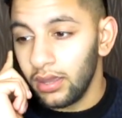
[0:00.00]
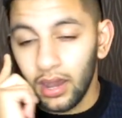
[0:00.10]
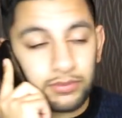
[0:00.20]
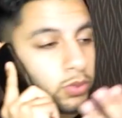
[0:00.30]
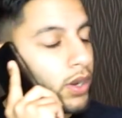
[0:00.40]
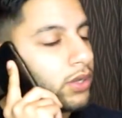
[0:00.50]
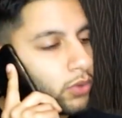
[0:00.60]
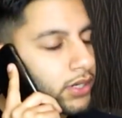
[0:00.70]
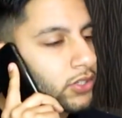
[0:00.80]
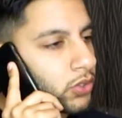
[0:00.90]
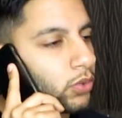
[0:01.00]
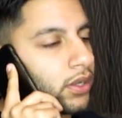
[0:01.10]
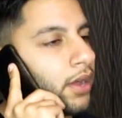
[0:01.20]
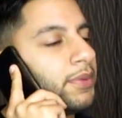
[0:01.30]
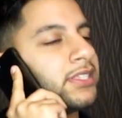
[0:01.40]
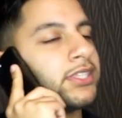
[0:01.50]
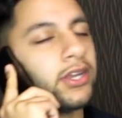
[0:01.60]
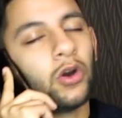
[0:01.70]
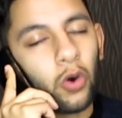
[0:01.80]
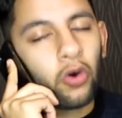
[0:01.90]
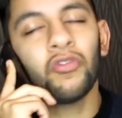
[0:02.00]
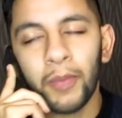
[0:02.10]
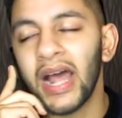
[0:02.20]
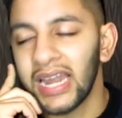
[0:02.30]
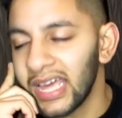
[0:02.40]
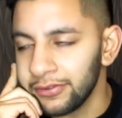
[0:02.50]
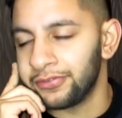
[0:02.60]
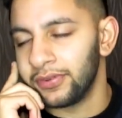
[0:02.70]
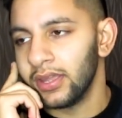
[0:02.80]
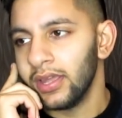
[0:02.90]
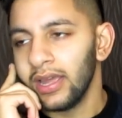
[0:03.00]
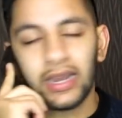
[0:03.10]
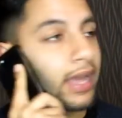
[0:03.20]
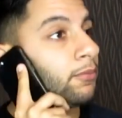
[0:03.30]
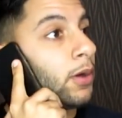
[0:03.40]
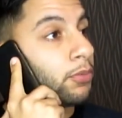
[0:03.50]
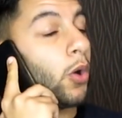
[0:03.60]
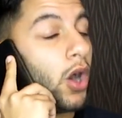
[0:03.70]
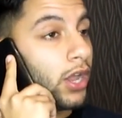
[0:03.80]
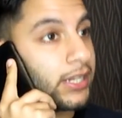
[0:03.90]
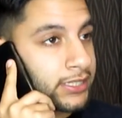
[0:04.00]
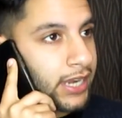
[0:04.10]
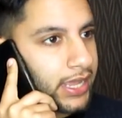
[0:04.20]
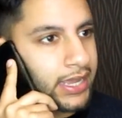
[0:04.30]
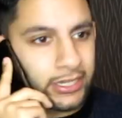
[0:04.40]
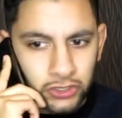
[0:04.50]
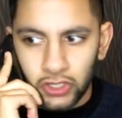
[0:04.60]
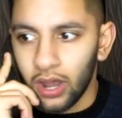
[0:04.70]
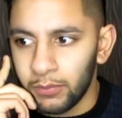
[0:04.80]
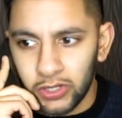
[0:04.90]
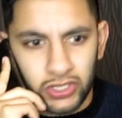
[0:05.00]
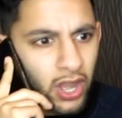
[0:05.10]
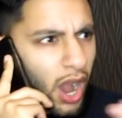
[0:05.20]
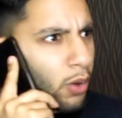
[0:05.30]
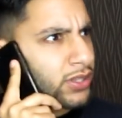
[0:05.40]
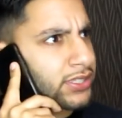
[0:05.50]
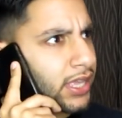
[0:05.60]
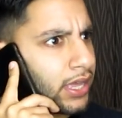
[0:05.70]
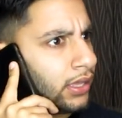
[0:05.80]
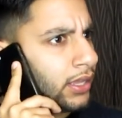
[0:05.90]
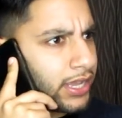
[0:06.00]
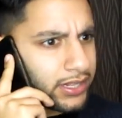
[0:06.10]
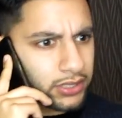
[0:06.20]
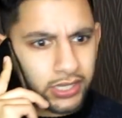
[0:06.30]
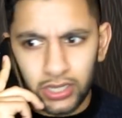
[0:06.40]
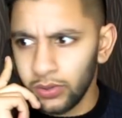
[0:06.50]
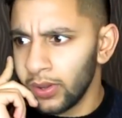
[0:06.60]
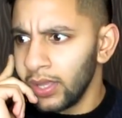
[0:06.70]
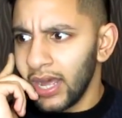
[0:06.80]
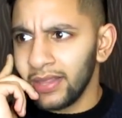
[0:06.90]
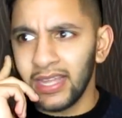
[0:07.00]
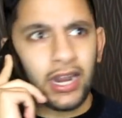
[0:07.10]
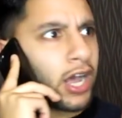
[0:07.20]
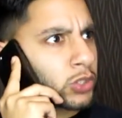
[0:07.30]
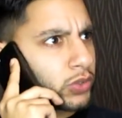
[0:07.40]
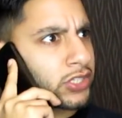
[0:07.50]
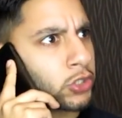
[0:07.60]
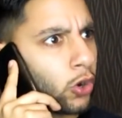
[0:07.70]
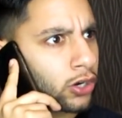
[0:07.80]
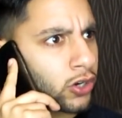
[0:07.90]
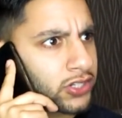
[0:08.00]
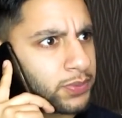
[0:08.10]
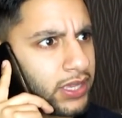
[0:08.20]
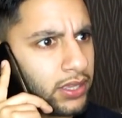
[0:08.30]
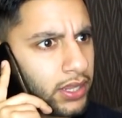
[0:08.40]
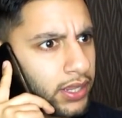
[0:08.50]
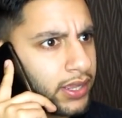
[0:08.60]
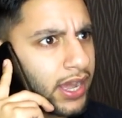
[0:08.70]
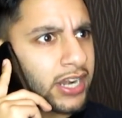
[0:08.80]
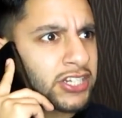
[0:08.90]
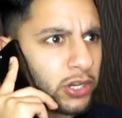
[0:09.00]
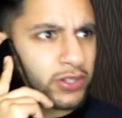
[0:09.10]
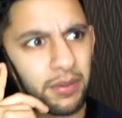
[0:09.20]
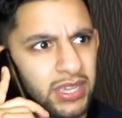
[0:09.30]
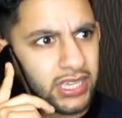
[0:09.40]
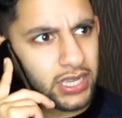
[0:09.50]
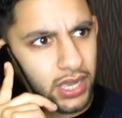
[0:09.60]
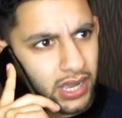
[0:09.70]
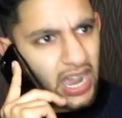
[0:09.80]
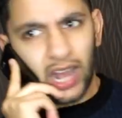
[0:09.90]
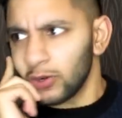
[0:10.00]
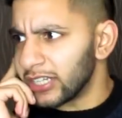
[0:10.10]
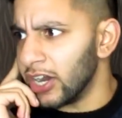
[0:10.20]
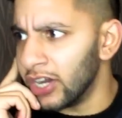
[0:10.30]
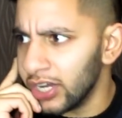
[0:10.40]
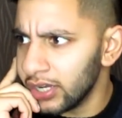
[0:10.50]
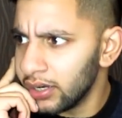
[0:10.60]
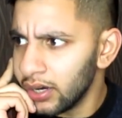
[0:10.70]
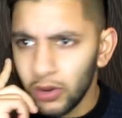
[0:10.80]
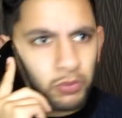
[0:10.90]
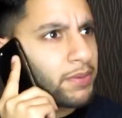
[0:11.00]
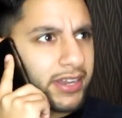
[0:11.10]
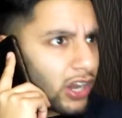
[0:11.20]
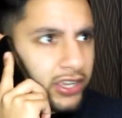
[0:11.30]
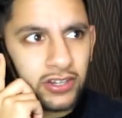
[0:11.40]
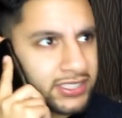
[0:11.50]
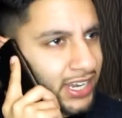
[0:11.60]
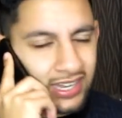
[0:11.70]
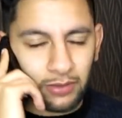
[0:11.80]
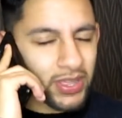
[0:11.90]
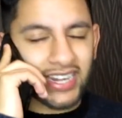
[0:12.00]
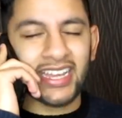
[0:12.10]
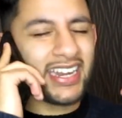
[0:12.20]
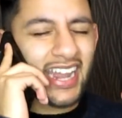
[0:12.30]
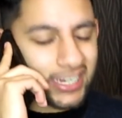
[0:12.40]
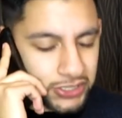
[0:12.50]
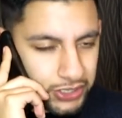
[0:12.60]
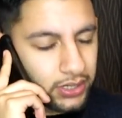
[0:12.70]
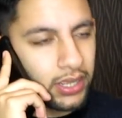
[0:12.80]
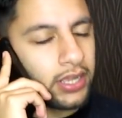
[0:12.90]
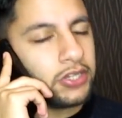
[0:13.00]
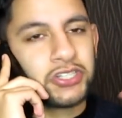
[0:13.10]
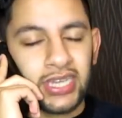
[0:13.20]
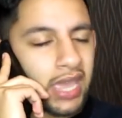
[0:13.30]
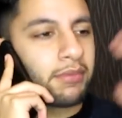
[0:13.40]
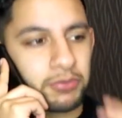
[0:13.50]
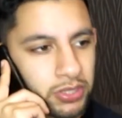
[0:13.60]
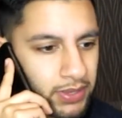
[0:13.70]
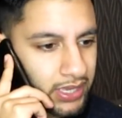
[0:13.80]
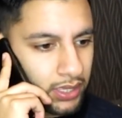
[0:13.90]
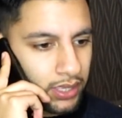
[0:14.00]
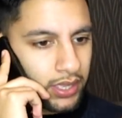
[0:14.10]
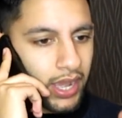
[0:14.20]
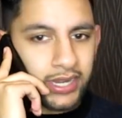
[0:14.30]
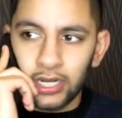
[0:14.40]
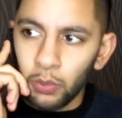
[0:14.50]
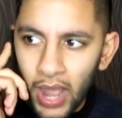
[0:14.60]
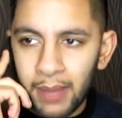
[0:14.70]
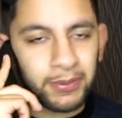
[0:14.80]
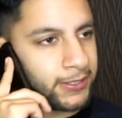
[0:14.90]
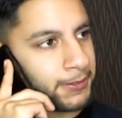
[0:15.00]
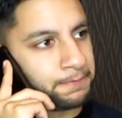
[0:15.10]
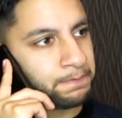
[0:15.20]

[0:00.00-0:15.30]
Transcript: I'm 21 years old and I've been single all my life. Like, bro, earlier today, yeah, in Starbucks, I was there in the queue and then I saw this girl across me and she looked at me. I looked at her. We made eye contact, like we had a connection. She came up to me and you know what happened?